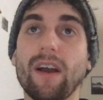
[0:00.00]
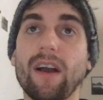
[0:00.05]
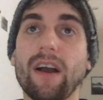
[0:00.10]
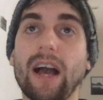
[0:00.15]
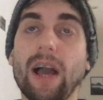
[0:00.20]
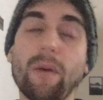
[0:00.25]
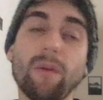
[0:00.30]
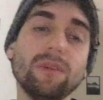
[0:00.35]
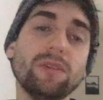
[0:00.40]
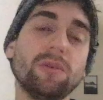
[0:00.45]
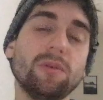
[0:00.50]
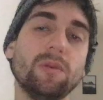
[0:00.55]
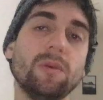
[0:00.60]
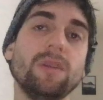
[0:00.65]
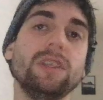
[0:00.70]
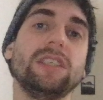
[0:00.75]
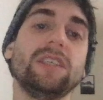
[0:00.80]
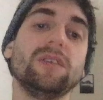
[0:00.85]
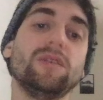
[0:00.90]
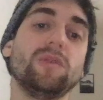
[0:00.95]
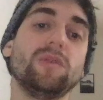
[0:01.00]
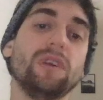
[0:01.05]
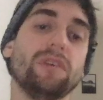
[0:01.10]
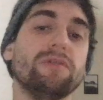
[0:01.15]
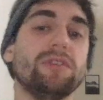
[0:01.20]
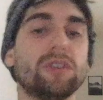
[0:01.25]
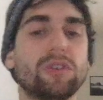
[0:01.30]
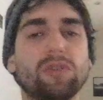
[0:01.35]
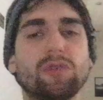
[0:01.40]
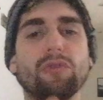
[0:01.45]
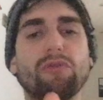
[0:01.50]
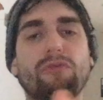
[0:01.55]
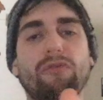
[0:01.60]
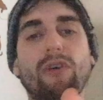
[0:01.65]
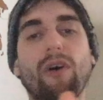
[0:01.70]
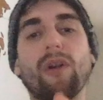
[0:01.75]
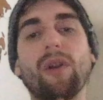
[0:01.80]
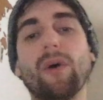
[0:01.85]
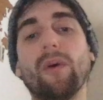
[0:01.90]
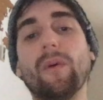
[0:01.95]
I want to do this in Swift just to
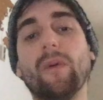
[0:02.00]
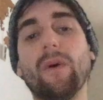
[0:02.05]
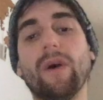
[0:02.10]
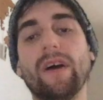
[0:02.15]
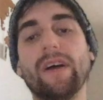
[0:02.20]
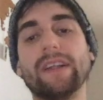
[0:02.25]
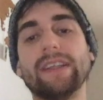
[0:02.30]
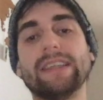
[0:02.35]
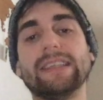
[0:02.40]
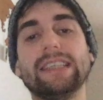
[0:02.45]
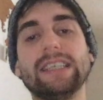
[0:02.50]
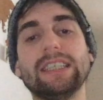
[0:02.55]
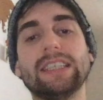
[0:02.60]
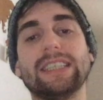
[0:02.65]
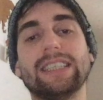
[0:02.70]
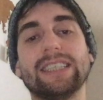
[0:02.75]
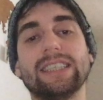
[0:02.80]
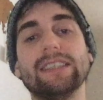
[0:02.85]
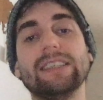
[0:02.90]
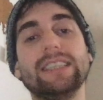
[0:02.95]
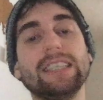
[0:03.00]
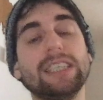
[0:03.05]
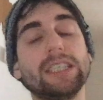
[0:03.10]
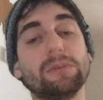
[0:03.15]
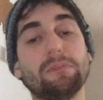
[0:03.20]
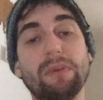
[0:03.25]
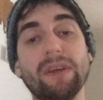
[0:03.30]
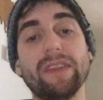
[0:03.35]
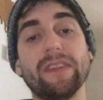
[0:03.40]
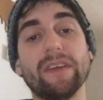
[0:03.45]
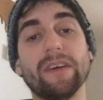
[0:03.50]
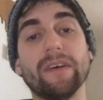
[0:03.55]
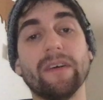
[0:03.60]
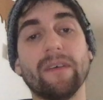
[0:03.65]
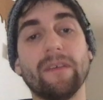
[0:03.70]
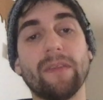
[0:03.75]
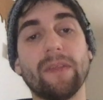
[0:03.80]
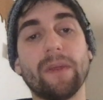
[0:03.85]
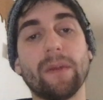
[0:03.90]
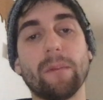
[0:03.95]
follow this
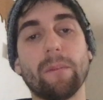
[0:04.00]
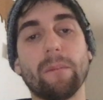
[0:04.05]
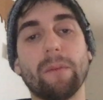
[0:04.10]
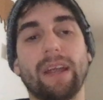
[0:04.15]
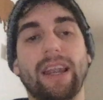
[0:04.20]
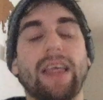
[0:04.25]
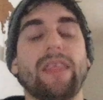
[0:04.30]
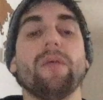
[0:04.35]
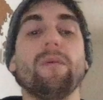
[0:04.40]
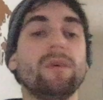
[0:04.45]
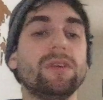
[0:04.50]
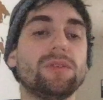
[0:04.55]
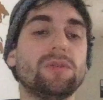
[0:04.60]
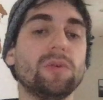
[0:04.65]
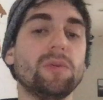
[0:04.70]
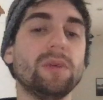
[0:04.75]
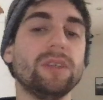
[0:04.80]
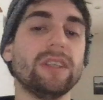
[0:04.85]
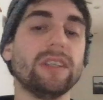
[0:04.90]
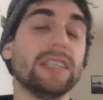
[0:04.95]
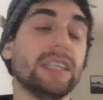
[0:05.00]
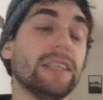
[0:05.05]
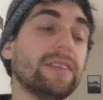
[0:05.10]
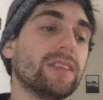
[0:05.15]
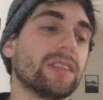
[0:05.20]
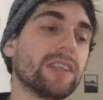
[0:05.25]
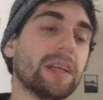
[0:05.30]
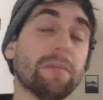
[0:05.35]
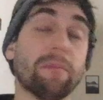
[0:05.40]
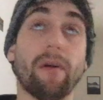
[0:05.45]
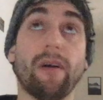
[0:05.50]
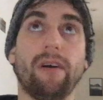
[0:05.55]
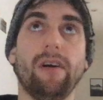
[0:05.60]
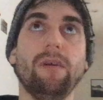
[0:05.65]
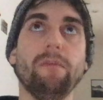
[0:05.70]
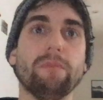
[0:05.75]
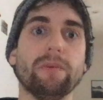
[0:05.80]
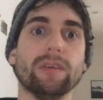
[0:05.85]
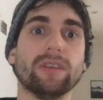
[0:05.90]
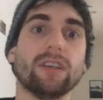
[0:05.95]
video, and I don't want to do it in JavaScript,
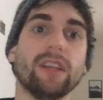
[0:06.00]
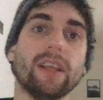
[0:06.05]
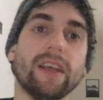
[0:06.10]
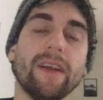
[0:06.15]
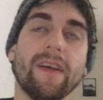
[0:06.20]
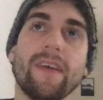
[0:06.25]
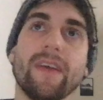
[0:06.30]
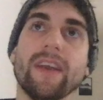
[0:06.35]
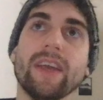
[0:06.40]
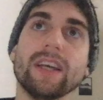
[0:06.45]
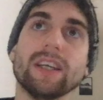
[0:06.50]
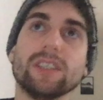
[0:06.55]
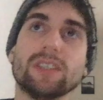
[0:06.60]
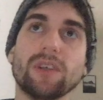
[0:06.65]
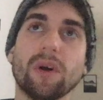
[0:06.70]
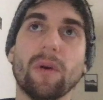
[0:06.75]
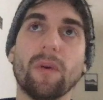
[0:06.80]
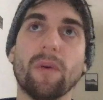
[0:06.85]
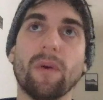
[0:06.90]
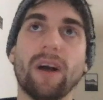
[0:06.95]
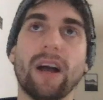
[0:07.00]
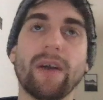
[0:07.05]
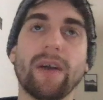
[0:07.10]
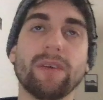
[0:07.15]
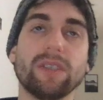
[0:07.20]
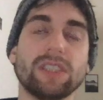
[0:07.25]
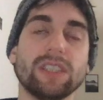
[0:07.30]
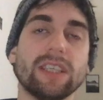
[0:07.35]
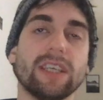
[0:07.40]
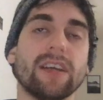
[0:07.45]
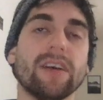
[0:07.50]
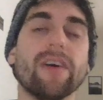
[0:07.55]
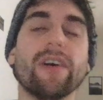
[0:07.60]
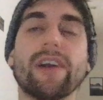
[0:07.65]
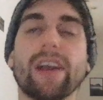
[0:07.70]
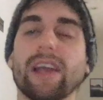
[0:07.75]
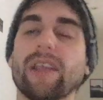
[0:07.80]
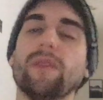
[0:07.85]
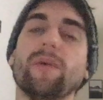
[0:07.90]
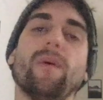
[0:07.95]
obviously. So I was thinking,
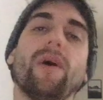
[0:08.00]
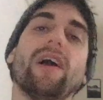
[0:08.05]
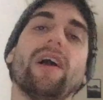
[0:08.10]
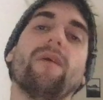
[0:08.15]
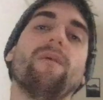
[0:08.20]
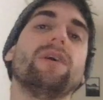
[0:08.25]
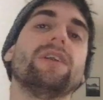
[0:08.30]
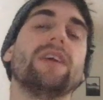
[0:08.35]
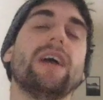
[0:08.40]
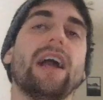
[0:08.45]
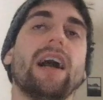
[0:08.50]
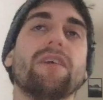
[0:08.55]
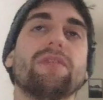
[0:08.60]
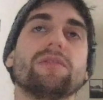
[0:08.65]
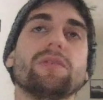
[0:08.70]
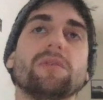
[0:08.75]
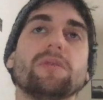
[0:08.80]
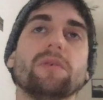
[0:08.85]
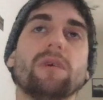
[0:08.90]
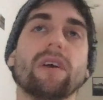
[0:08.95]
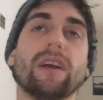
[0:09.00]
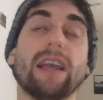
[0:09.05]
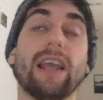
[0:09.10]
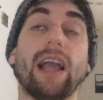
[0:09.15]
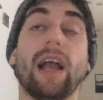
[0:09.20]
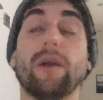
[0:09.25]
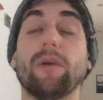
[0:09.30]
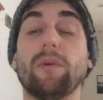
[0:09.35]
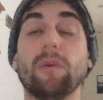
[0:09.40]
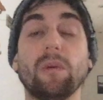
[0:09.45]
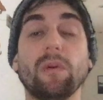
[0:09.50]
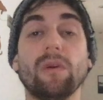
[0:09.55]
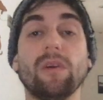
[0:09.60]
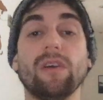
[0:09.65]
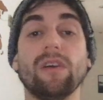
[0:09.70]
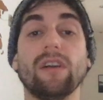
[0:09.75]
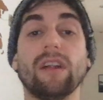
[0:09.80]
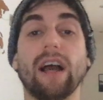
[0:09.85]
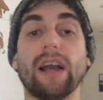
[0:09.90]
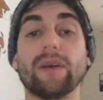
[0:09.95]
okay, what I have to do? Okay, I
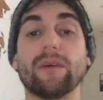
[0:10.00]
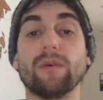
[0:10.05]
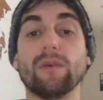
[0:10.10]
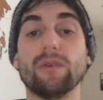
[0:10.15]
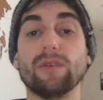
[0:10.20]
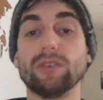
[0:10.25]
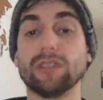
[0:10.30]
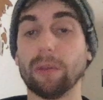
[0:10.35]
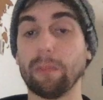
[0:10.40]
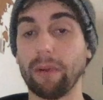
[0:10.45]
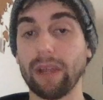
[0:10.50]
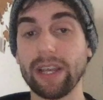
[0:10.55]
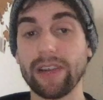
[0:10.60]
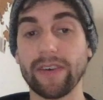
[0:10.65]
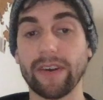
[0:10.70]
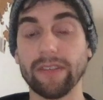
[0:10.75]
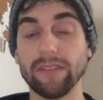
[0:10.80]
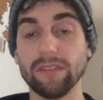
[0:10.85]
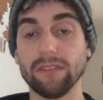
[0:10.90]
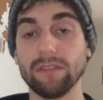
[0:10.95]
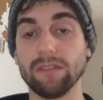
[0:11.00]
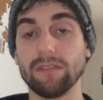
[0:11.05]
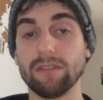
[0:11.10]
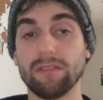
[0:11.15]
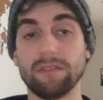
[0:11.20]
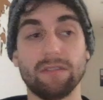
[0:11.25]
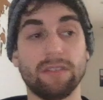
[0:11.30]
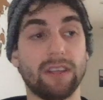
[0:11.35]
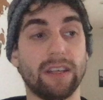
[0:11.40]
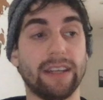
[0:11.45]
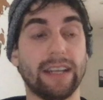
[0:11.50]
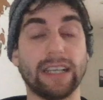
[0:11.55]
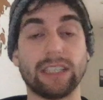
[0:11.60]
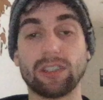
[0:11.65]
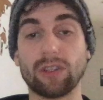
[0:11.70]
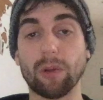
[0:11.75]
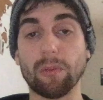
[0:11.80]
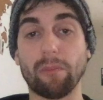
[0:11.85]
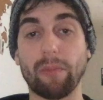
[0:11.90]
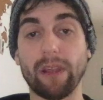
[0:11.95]
could use a playground, an
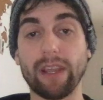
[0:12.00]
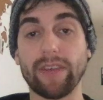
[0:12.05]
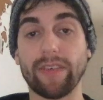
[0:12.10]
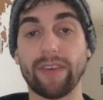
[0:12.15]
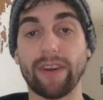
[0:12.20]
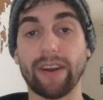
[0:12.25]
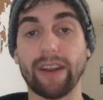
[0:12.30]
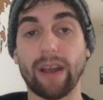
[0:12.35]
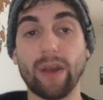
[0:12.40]
Xcode playground.